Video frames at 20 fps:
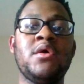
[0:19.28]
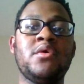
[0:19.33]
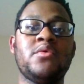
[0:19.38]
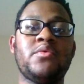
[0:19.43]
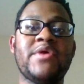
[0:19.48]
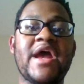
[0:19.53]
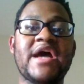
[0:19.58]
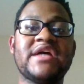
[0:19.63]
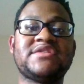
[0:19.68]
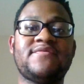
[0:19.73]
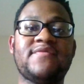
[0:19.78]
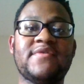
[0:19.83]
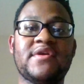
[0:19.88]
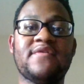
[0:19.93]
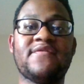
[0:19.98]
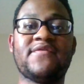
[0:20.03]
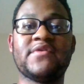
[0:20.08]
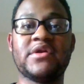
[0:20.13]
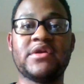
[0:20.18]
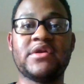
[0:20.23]
reaction
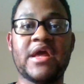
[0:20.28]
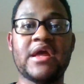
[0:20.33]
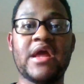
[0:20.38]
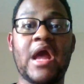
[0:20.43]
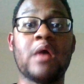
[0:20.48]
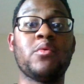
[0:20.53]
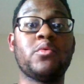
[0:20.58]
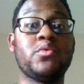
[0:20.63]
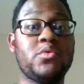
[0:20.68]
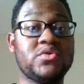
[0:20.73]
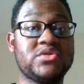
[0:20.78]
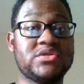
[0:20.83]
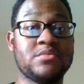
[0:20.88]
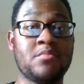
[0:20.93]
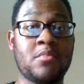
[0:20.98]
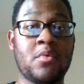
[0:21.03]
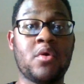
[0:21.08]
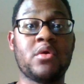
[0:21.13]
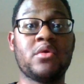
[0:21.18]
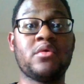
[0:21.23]
video for the day. I will do
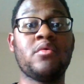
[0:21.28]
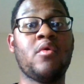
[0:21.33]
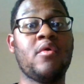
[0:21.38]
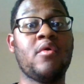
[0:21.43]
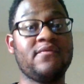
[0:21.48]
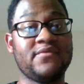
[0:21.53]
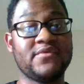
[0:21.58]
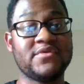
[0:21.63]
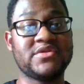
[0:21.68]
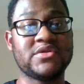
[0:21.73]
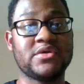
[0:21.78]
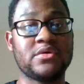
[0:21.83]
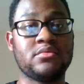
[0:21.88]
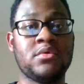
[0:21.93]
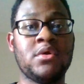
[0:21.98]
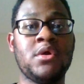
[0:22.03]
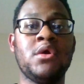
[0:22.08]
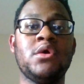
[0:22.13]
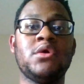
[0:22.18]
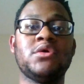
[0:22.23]
some more hopefully
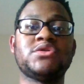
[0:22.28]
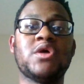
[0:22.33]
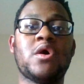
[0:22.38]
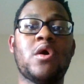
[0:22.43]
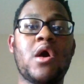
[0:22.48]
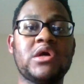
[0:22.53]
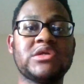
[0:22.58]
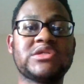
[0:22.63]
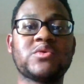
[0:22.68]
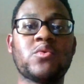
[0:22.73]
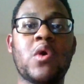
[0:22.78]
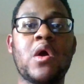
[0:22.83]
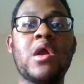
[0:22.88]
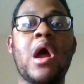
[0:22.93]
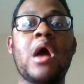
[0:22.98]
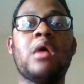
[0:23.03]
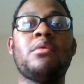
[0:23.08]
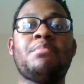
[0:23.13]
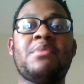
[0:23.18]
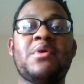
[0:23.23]
soon. So HawkSquad,
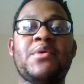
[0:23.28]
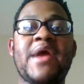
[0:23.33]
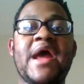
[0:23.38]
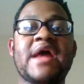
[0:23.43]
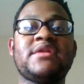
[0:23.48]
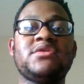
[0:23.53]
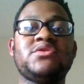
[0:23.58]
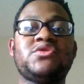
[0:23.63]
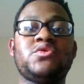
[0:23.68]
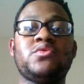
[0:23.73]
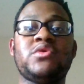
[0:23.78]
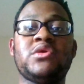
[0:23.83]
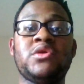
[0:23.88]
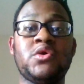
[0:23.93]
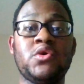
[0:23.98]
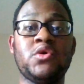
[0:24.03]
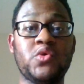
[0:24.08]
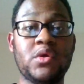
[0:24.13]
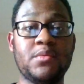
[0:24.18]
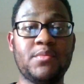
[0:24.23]
I will be reacting to the
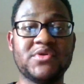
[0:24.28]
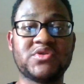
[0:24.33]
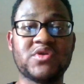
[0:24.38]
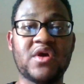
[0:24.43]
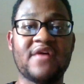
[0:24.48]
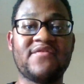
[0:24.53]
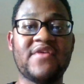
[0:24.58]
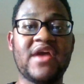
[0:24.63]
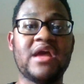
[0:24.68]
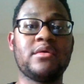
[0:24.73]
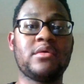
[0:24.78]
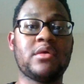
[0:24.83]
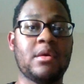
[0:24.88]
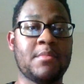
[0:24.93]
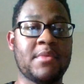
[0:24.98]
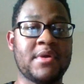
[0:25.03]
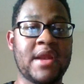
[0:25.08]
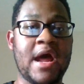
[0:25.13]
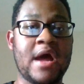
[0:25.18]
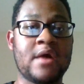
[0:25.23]
new Ubisoft game
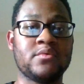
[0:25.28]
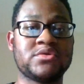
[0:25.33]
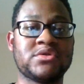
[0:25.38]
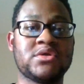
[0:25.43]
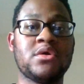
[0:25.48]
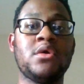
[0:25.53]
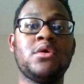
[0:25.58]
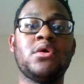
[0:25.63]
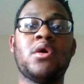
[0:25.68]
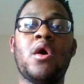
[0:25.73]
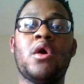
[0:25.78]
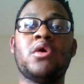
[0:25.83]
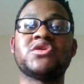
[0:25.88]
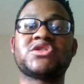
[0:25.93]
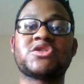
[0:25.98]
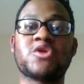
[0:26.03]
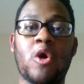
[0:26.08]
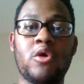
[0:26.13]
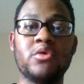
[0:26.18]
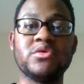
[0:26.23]
coming out called
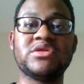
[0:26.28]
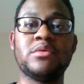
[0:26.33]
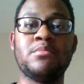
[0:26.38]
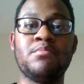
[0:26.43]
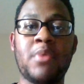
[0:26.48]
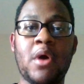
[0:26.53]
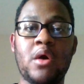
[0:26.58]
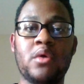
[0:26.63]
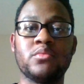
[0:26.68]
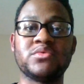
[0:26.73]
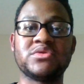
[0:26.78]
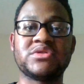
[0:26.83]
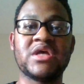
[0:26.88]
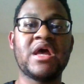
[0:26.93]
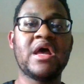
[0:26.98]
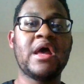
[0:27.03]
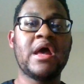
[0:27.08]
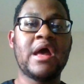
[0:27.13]
Skulls and Bones.